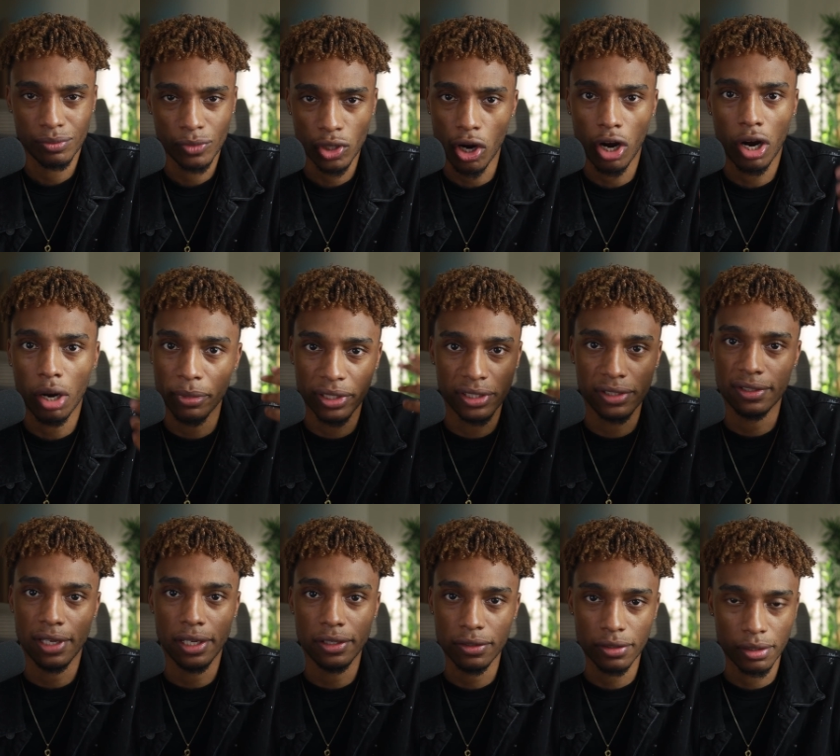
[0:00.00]
common
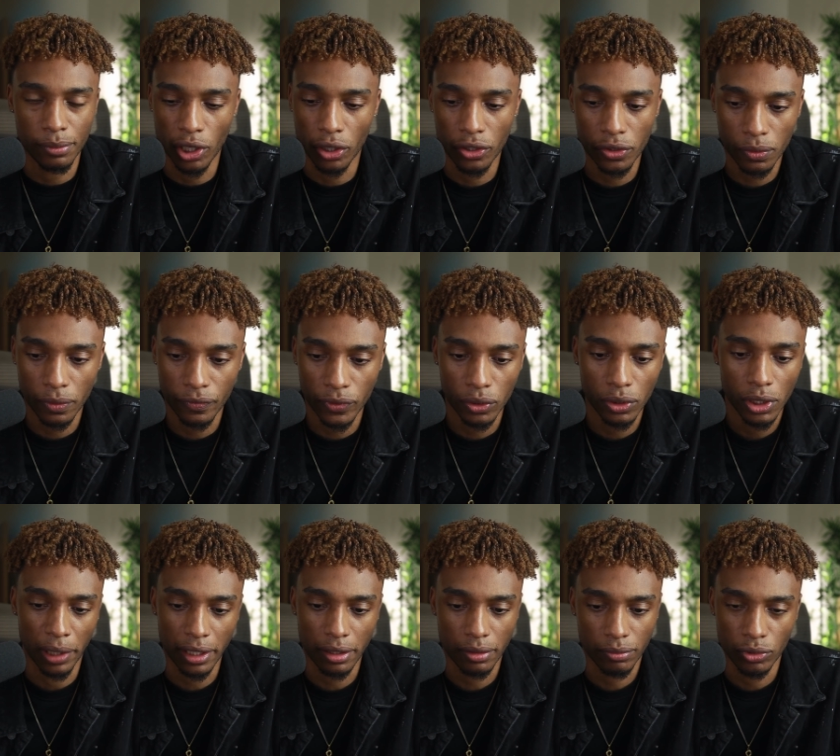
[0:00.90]
sense to be honest with you
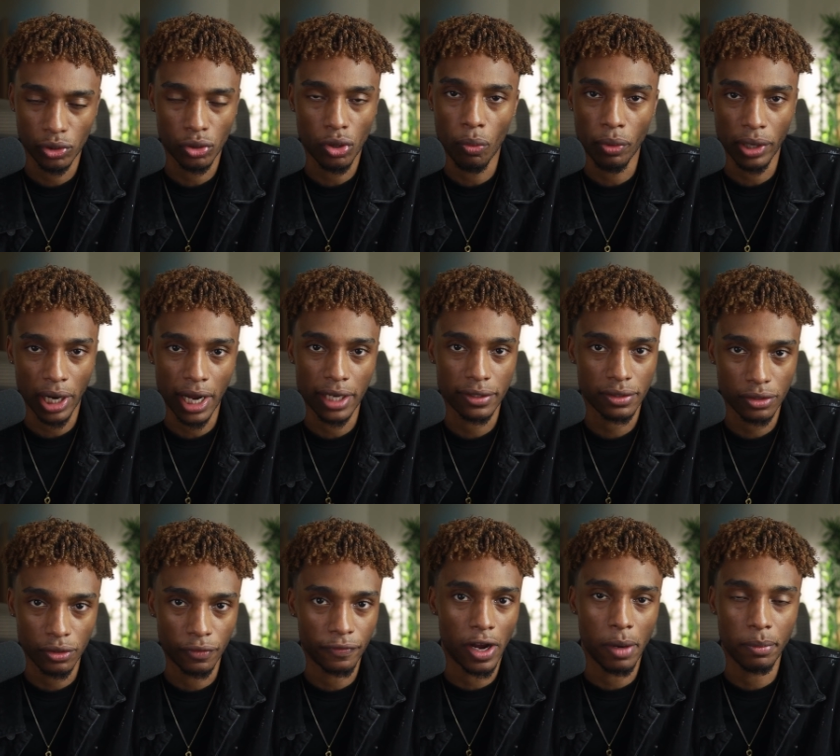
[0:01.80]
like you go and ask
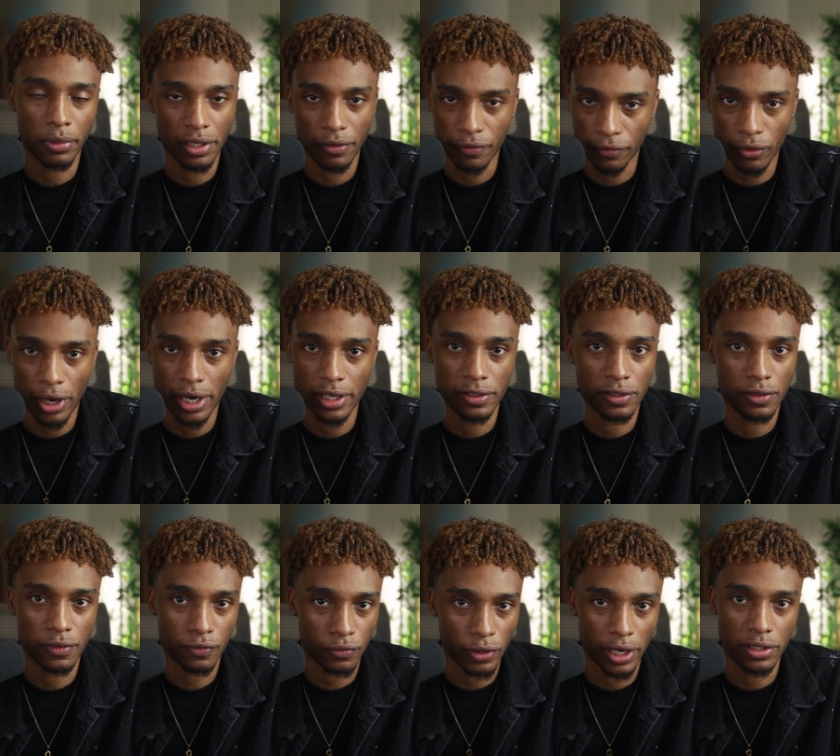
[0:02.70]
your family
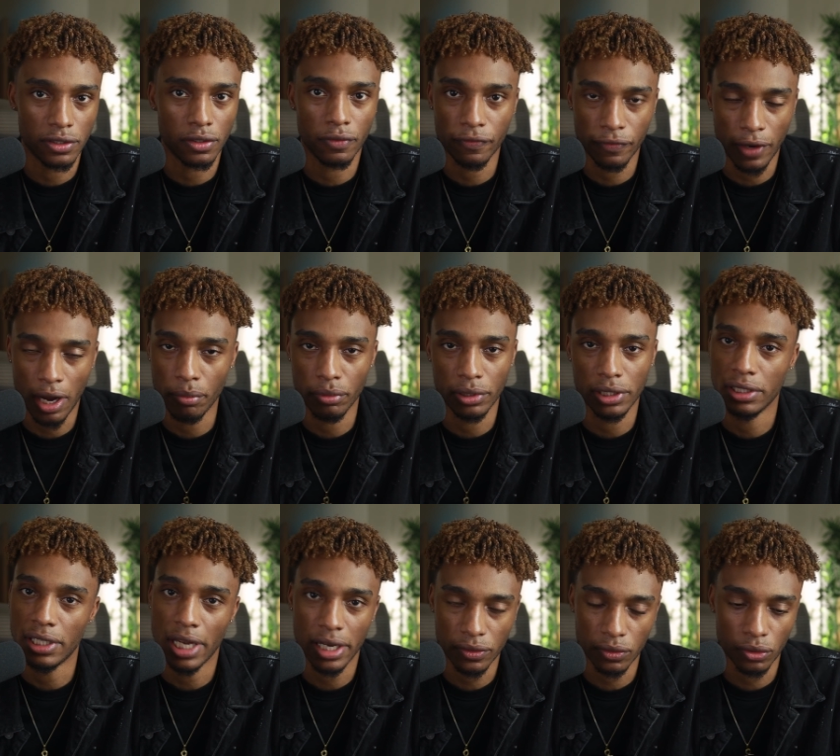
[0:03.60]
friends friends of family
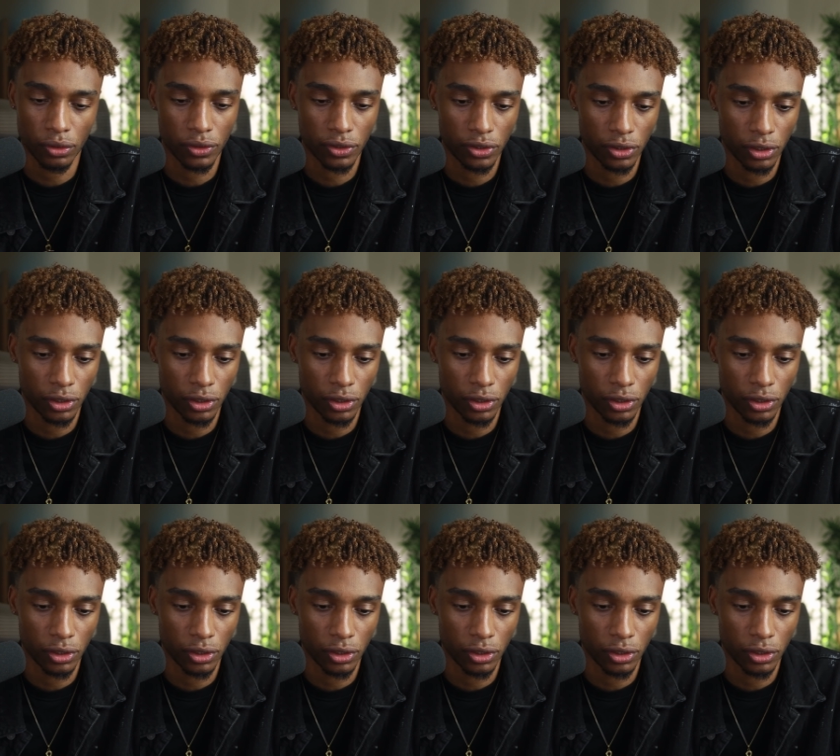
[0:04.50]
that sort of